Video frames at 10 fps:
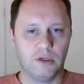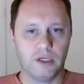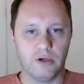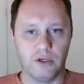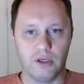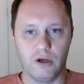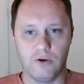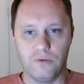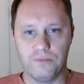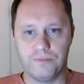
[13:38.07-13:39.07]
There you
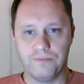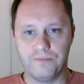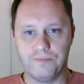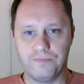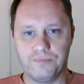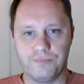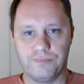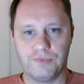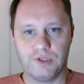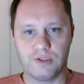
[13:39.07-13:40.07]
go.
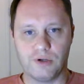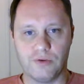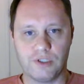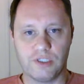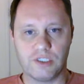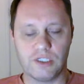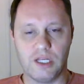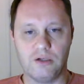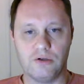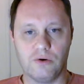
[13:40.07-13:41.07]
So this is an
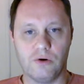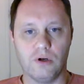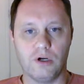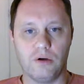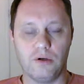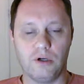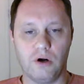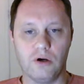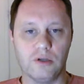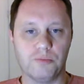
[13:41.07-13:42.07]
indoor
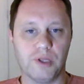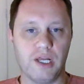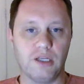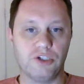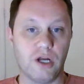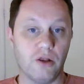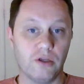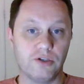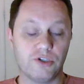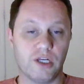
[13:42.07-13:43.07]
garden planning
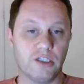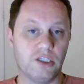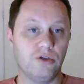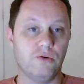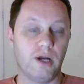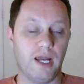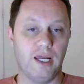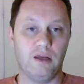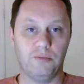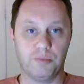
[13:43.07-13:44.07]
challenge and
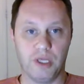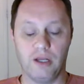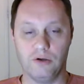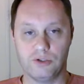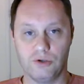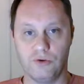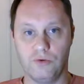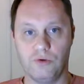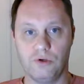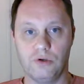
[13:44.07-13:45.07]
QA planner. So